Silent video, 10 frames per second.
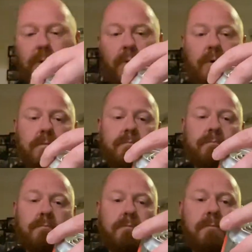Pure,
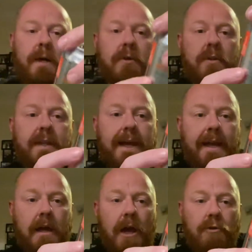I got
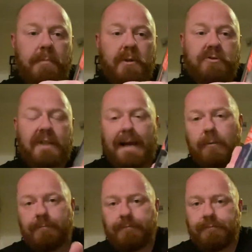their Oatmeal
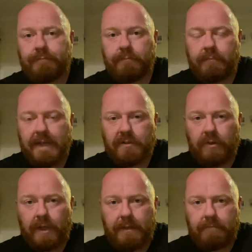Stout. That's
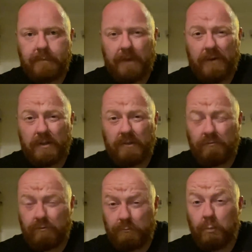gone in. I've heard
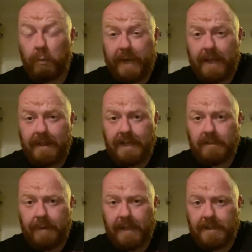wicked things
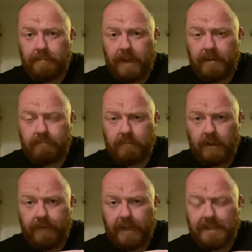about this beer.
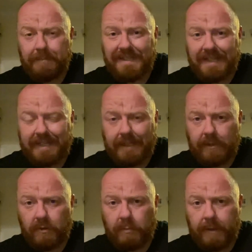I've heard it's a particularly
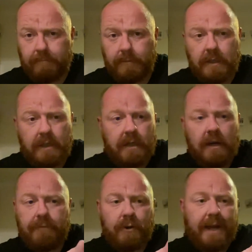good one.
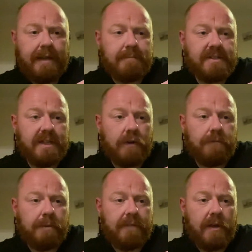I've not had it
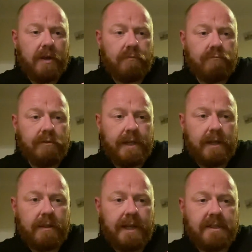myself, but I've heard really
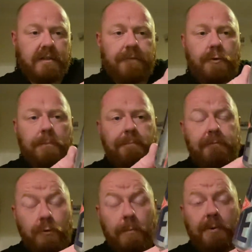good things. So
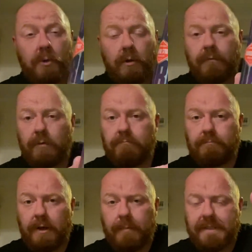Four Pure from
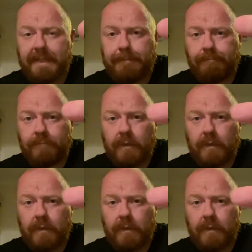Bermondsey,